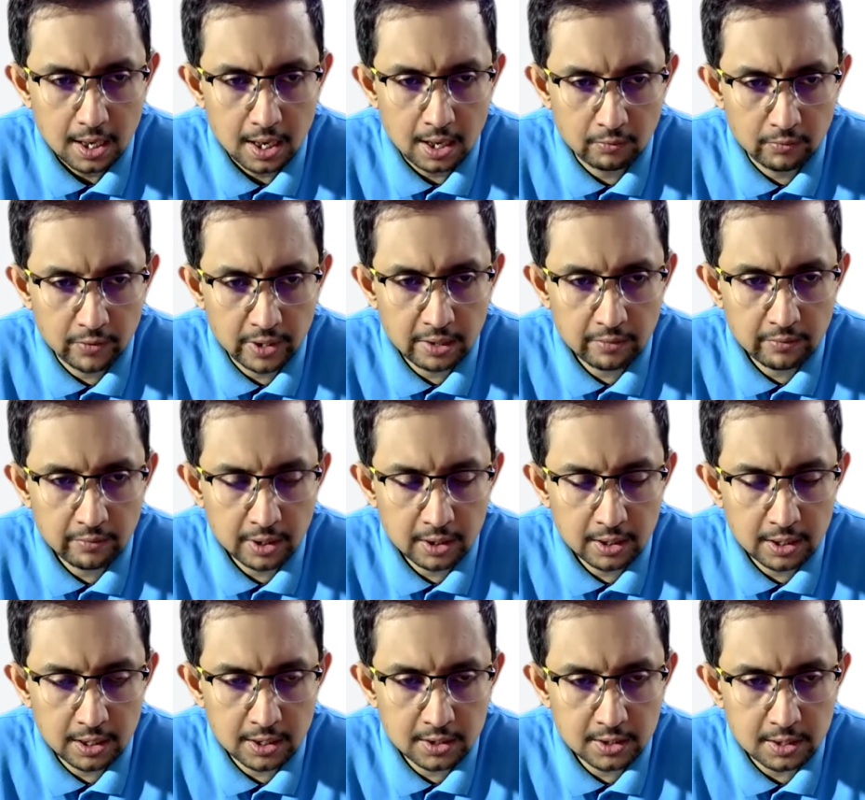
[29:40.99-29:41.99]
and whenever
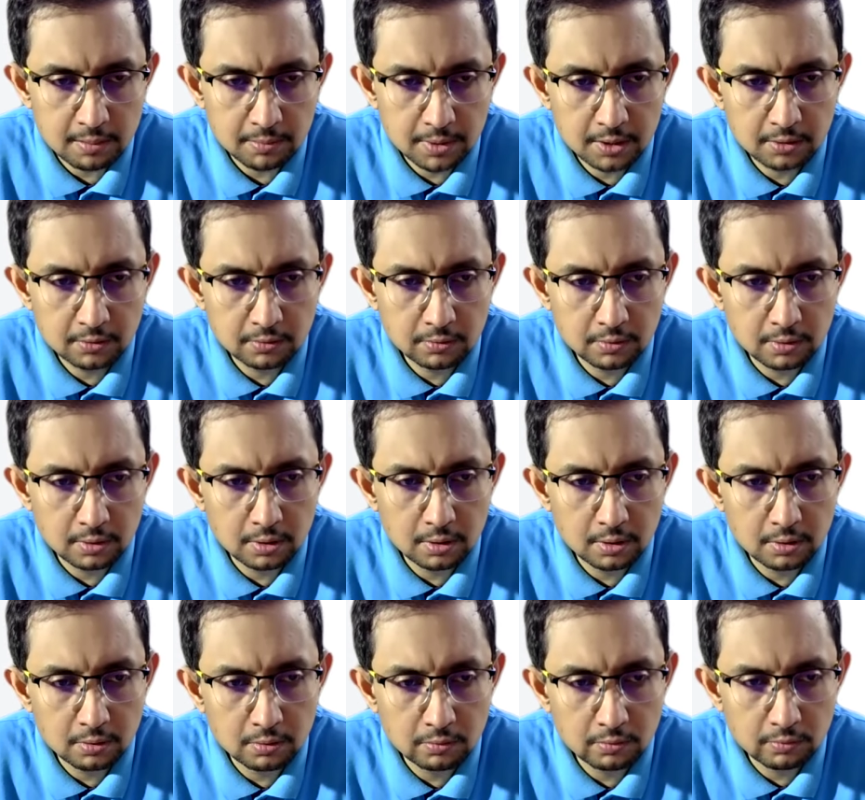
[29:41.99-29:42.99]
there is something
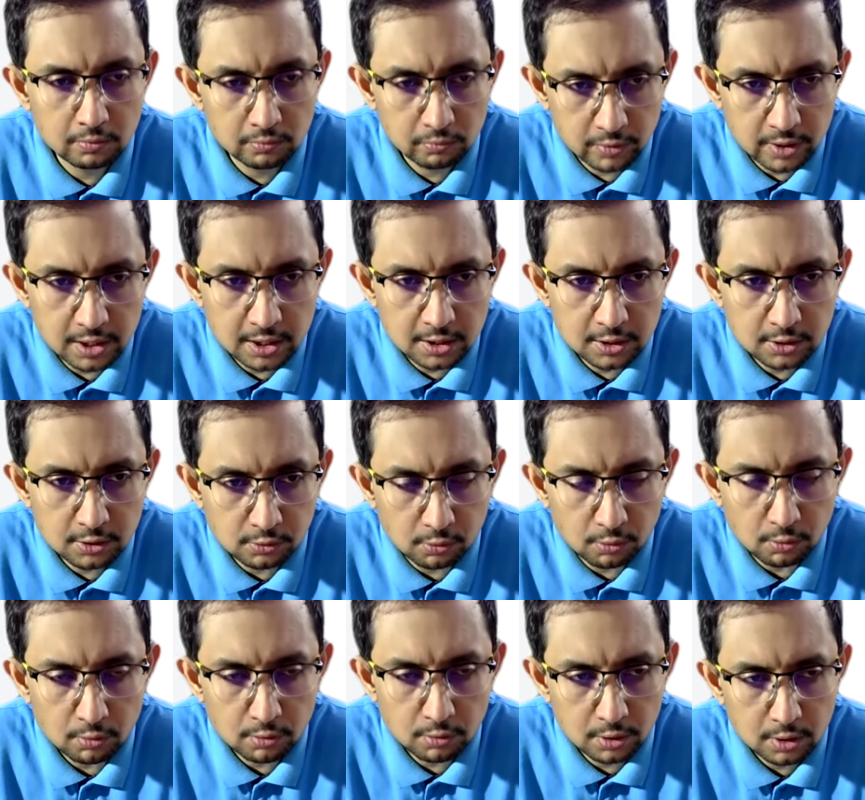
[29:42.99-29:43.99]
worthy to
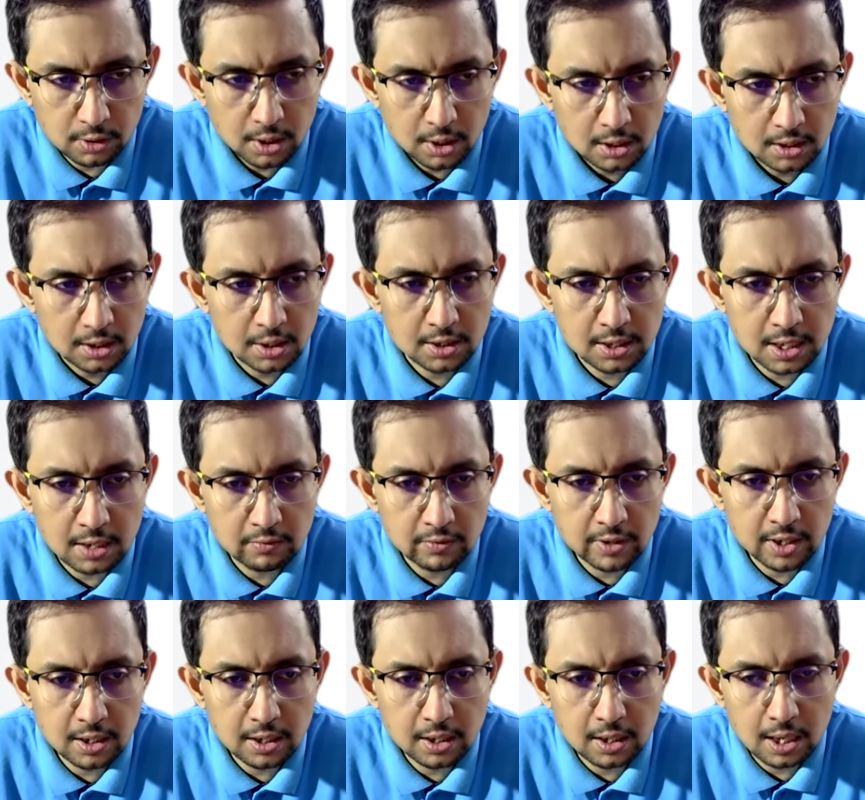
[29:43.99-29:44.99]
note, the
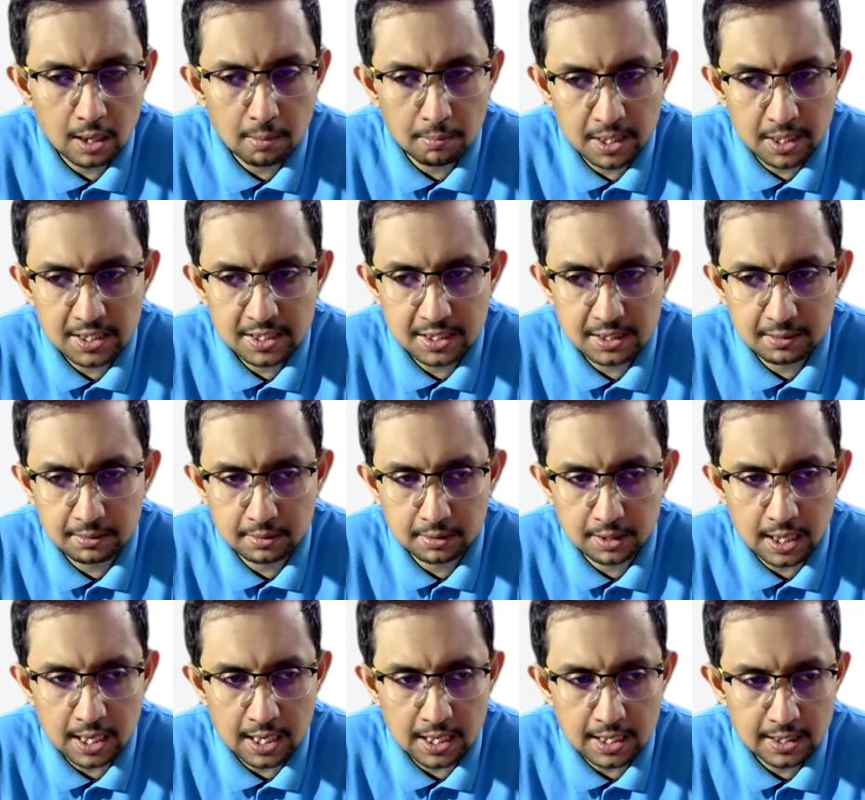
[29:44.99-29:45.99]
server updates the
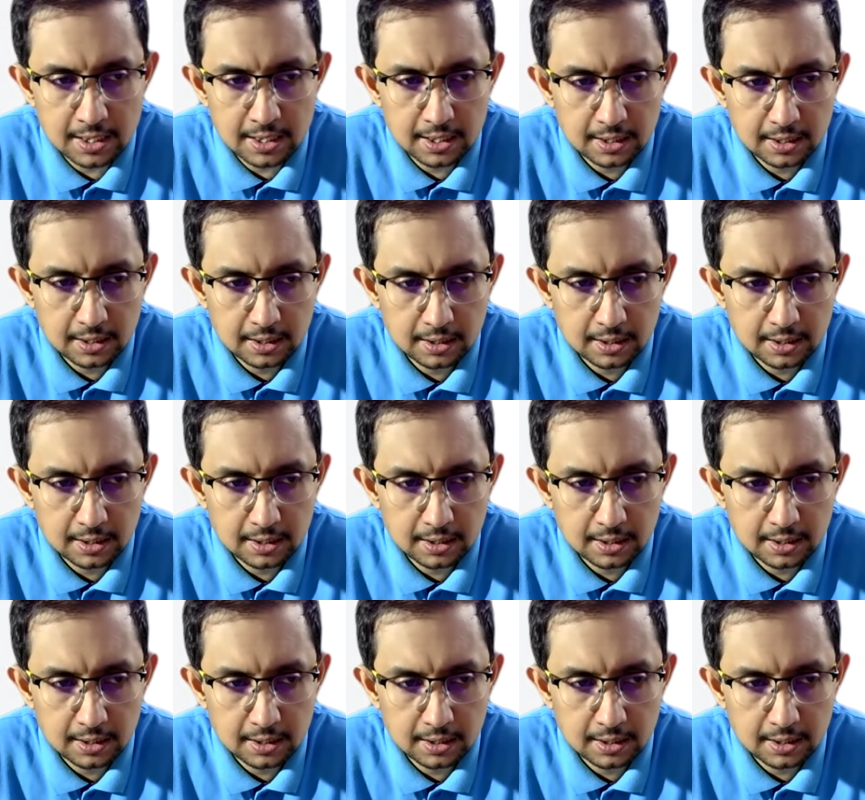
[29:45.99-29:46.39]
client.